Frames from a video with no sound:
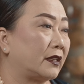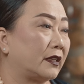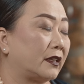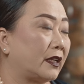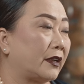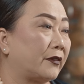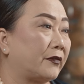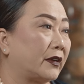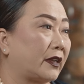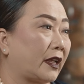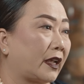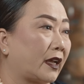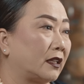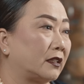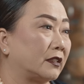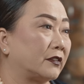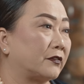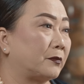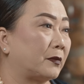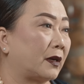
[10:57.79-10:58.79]
Every day I
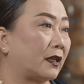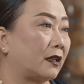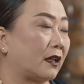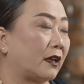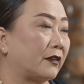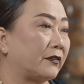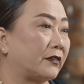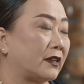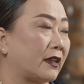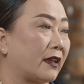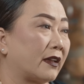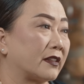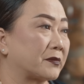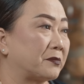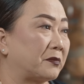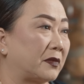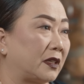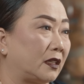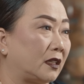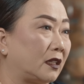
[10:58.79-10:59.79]
live my life, it has
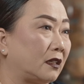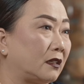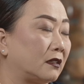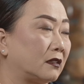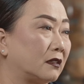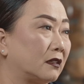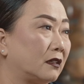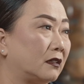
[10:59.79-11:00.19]
meaning.